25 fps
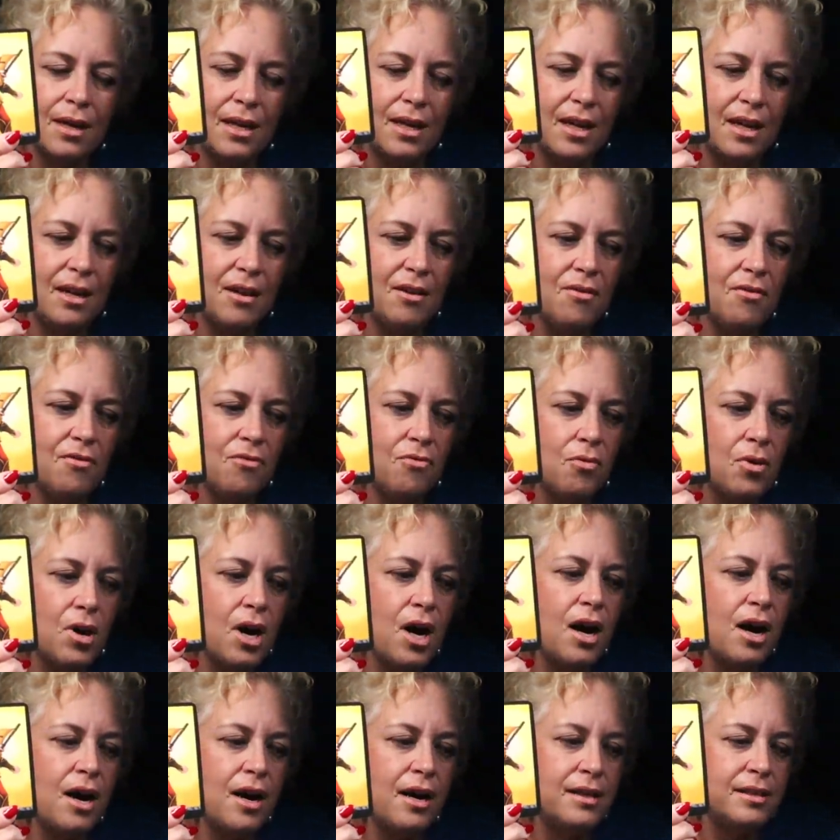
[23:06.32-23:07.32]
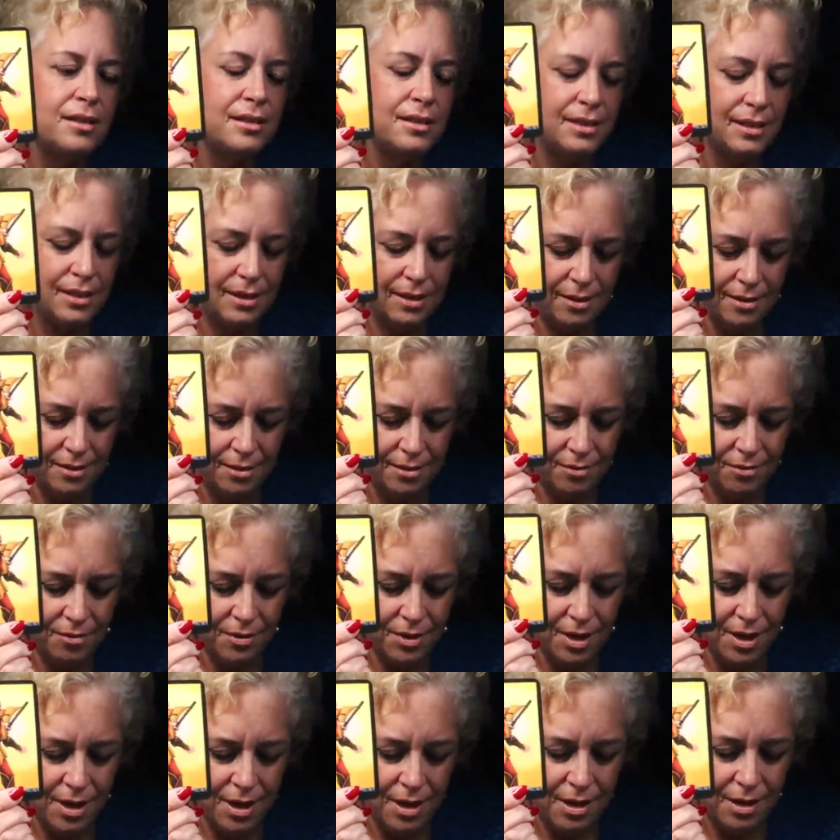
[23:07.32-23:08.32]
King of Rods,
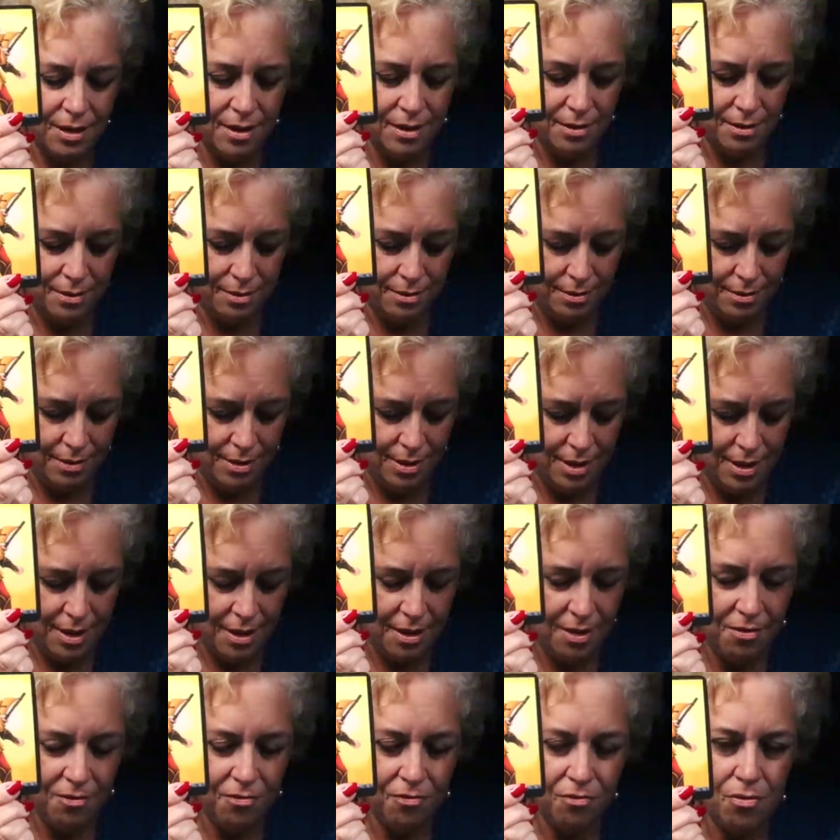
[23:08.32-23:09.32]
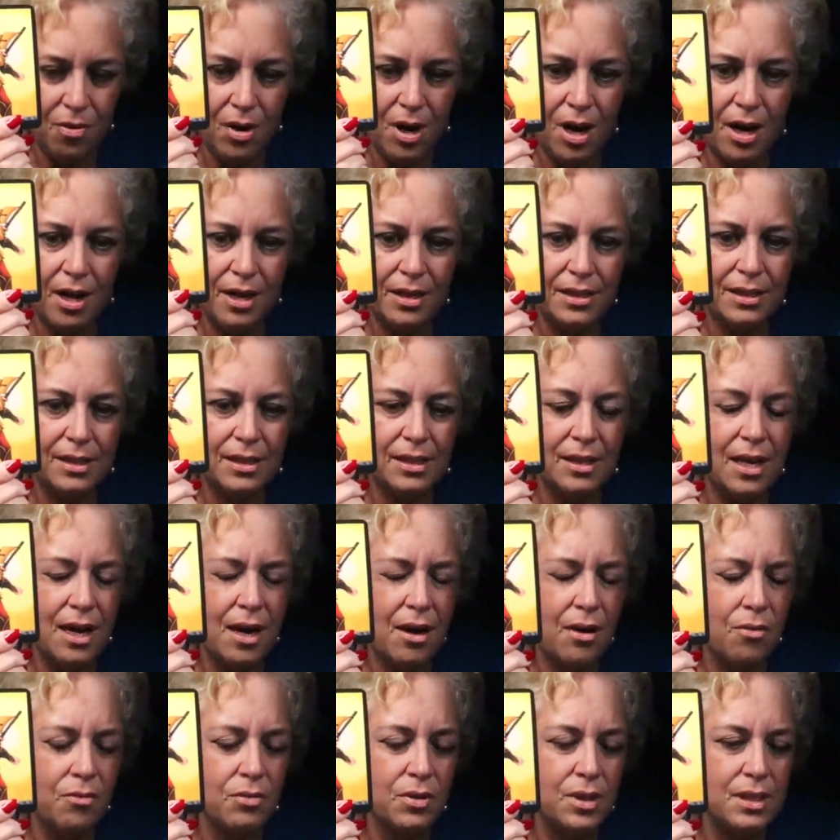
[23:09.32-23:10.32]
okay. King of Rods.
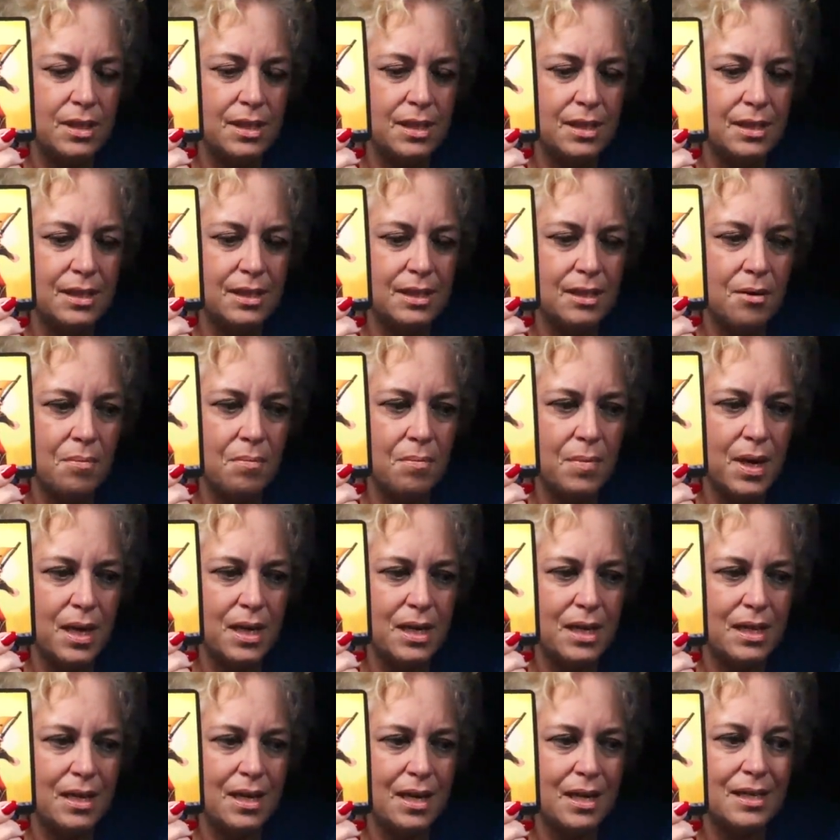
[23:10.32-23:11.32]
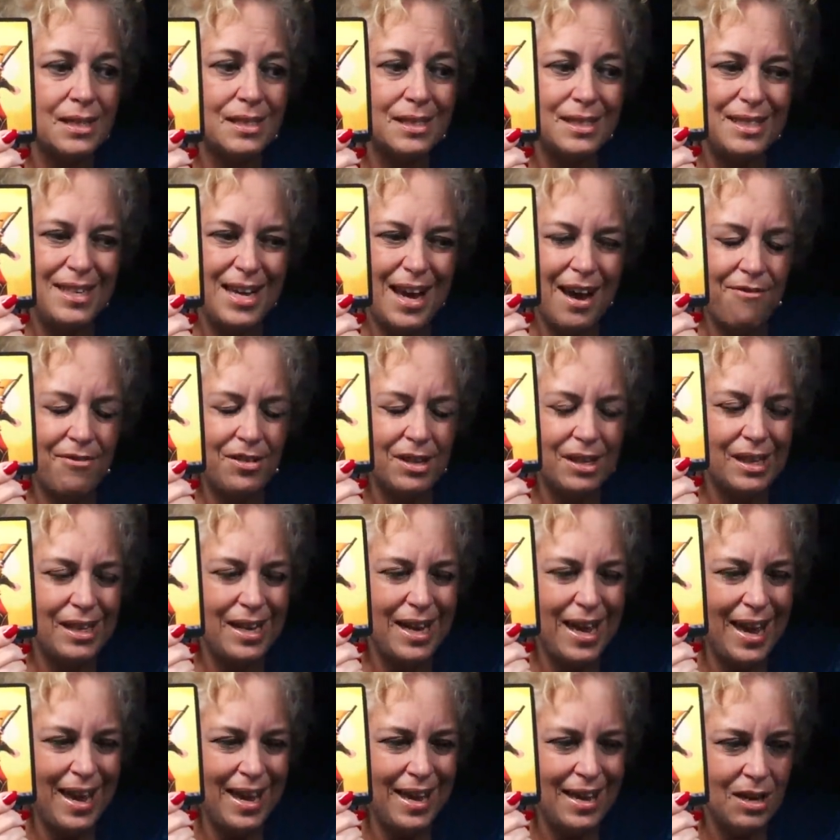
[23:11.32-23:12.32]
Now, this is somebody that is
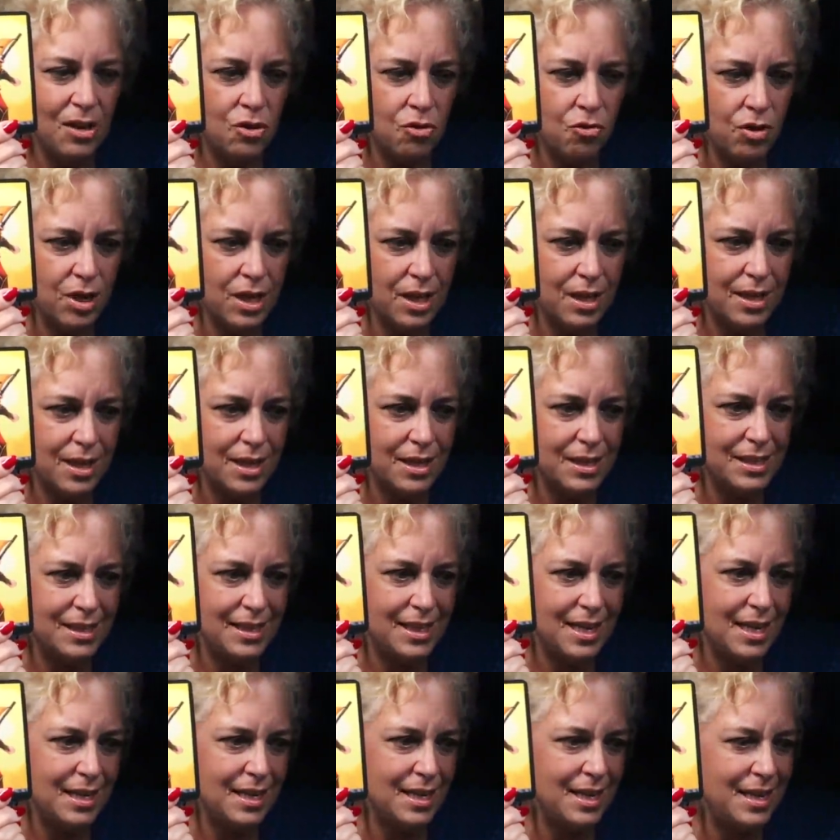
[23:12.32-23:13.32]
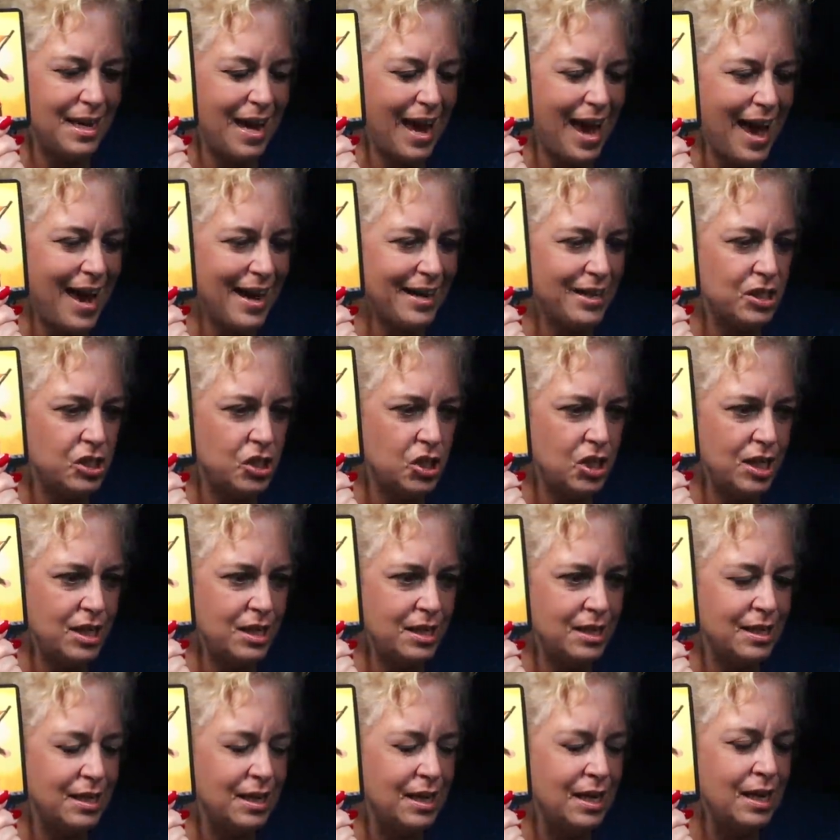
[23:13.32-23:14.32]
definitely angry, that is taking
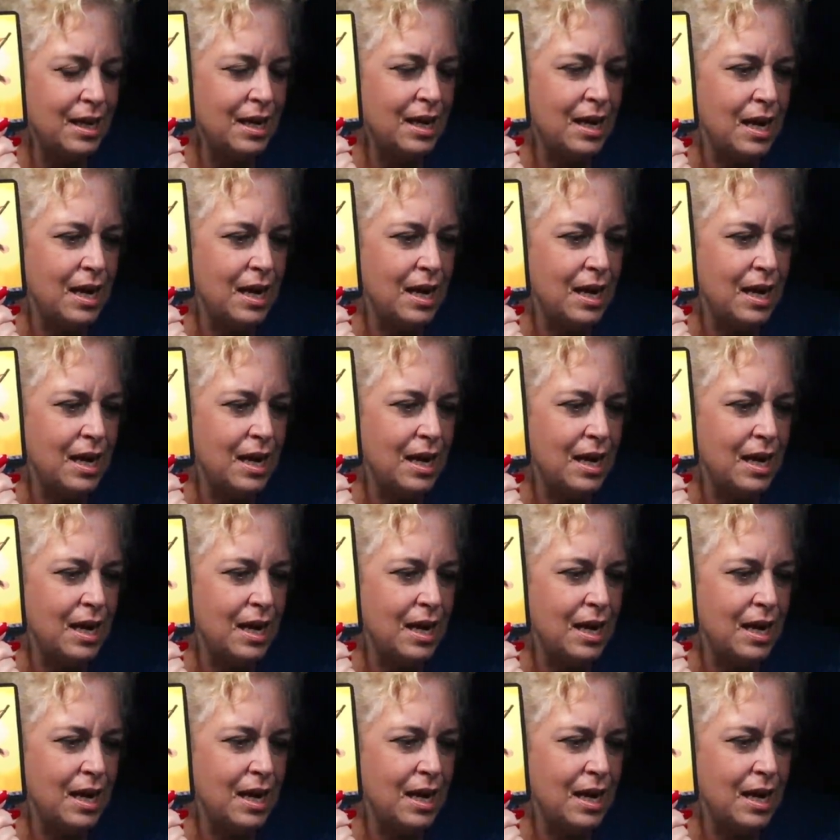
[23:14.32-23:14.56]
action.